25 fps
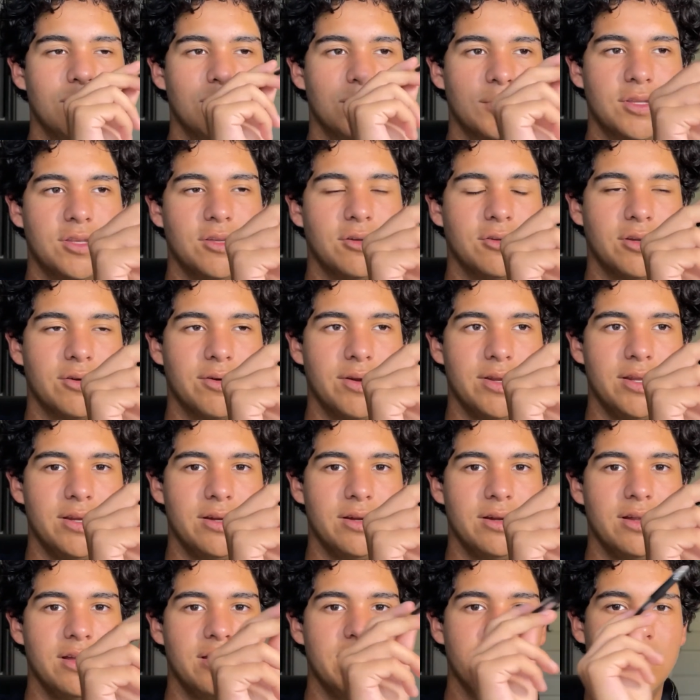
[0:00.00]
Gyeonggi right
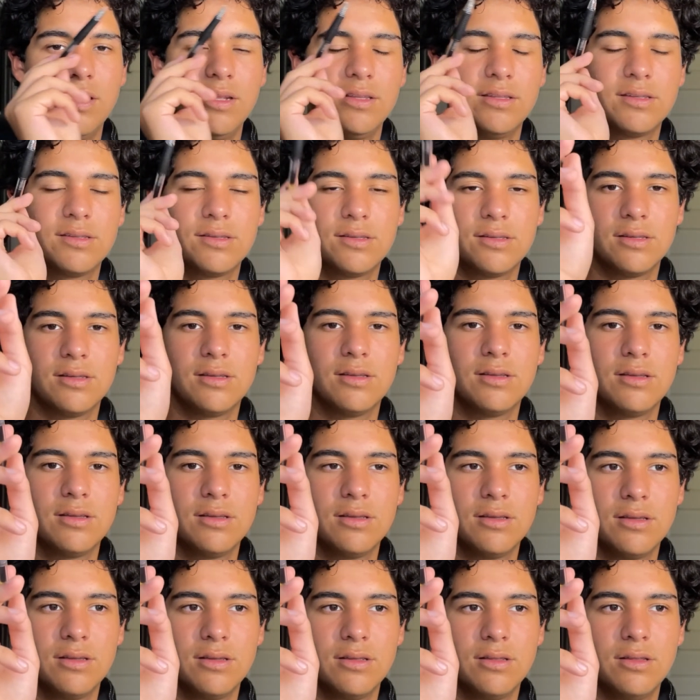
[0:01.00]
here, and then it's,
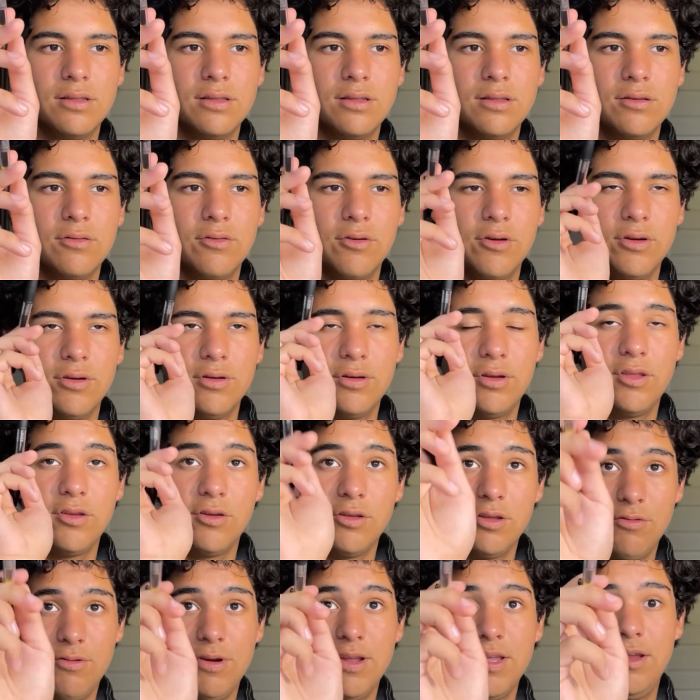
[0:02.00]
or
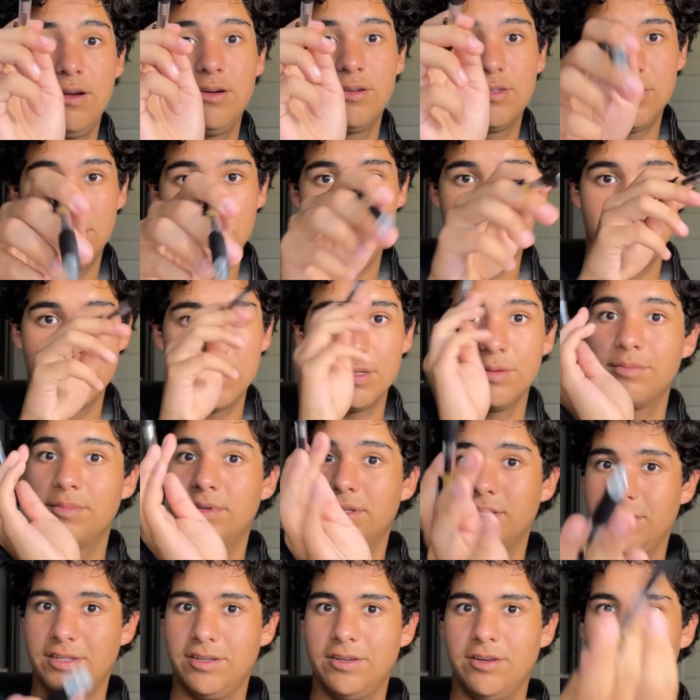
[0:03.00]
Gyeonggi right here. Sorry, because
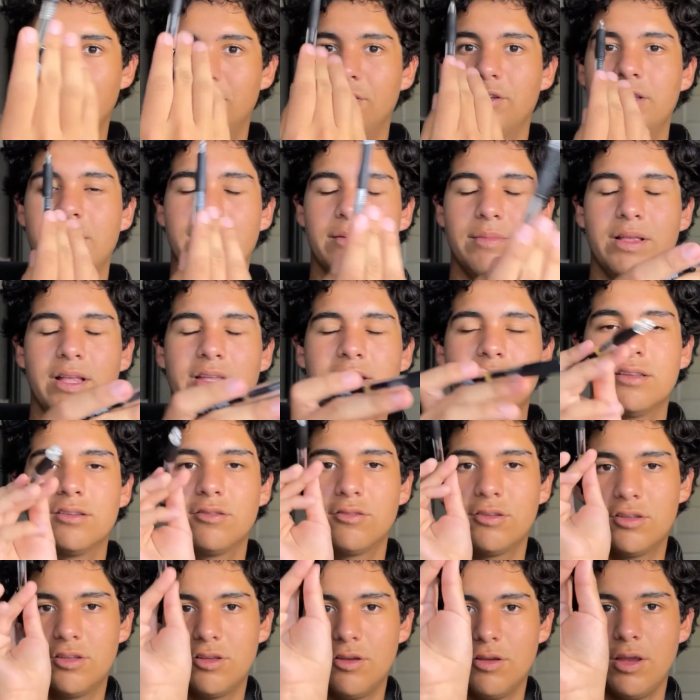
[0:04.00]
you're looking at me like this.
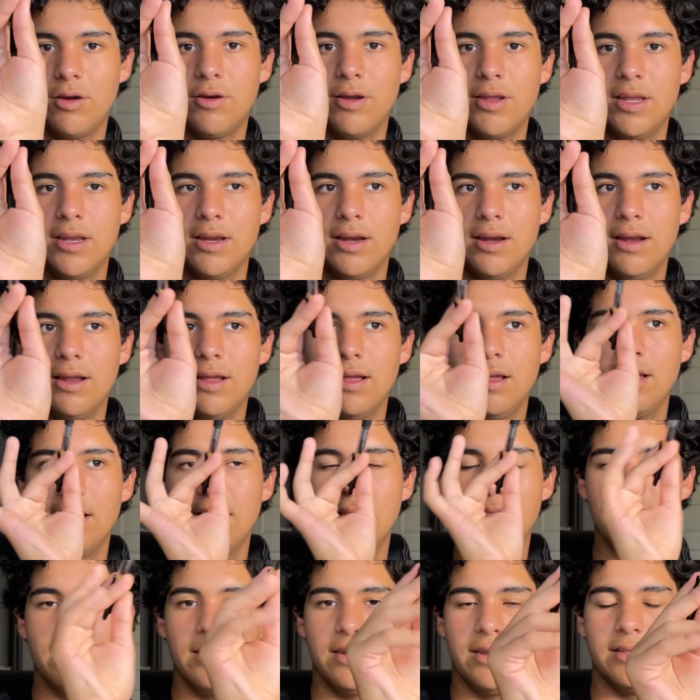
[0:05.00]
It's Gyeonggi right here,
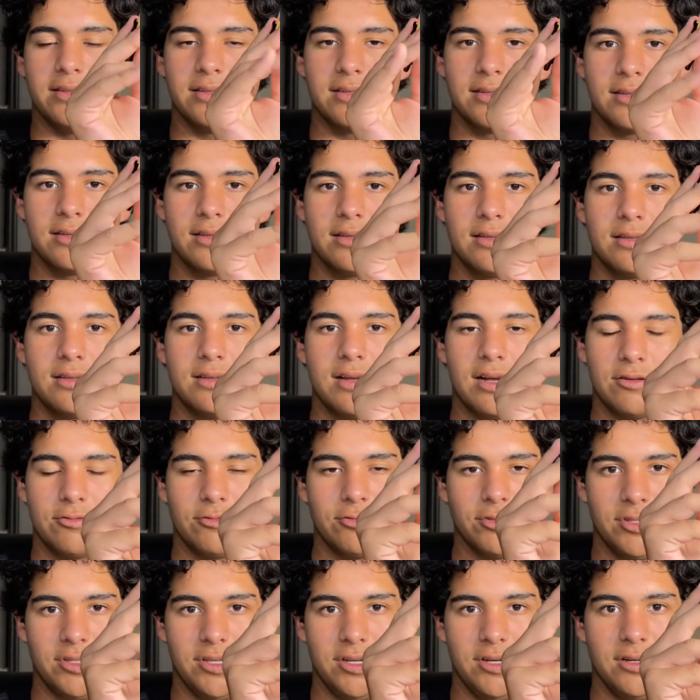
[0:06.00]
then it's
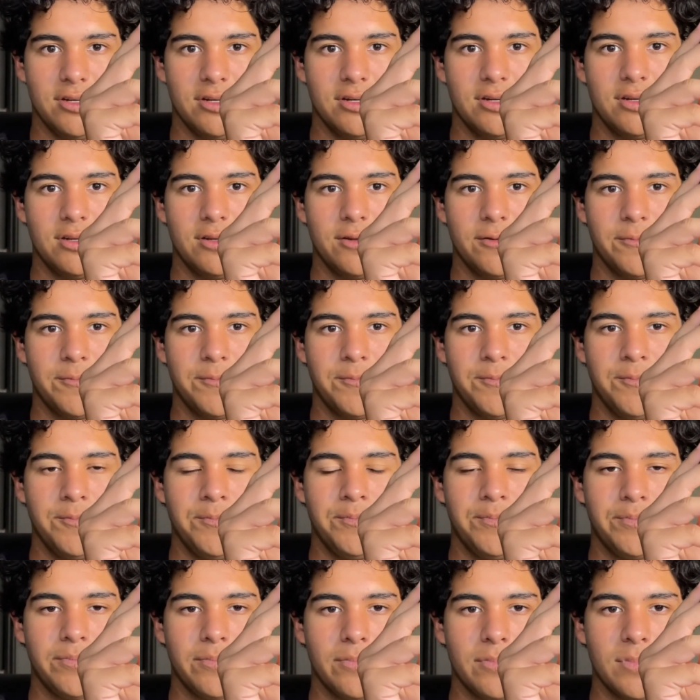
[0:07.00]
Gangwon here,
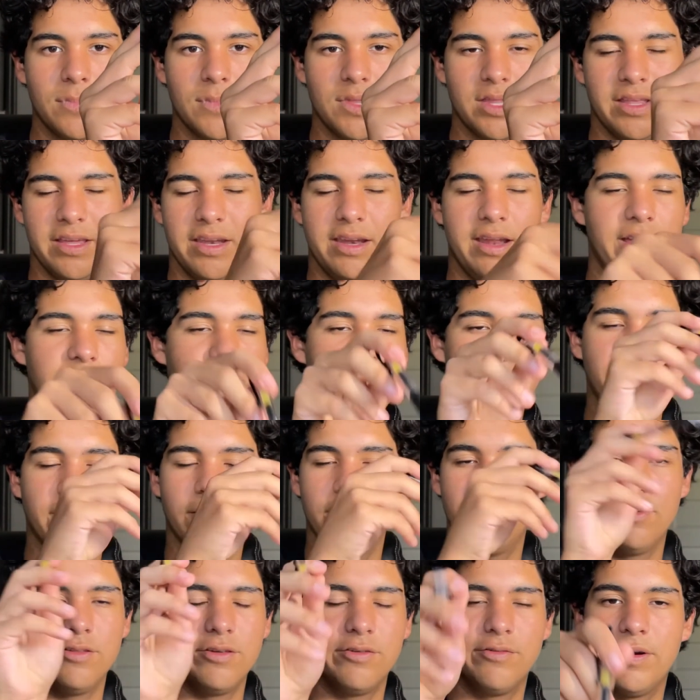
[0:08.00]
and then I don't
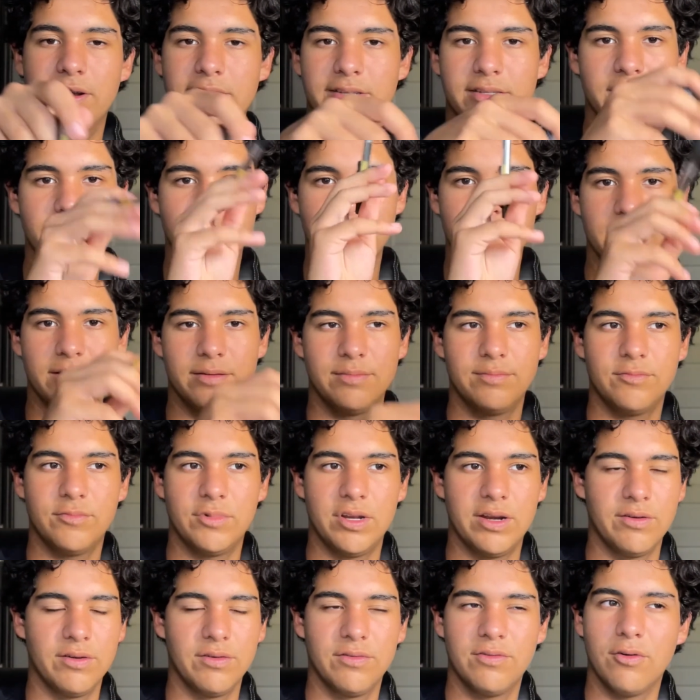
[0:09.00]
know the rest of the
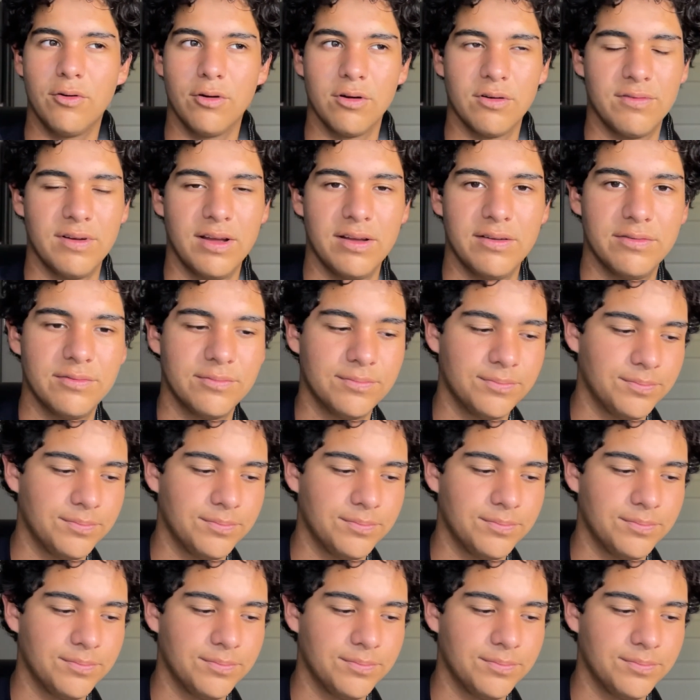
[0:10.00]
whatever 4 or 5,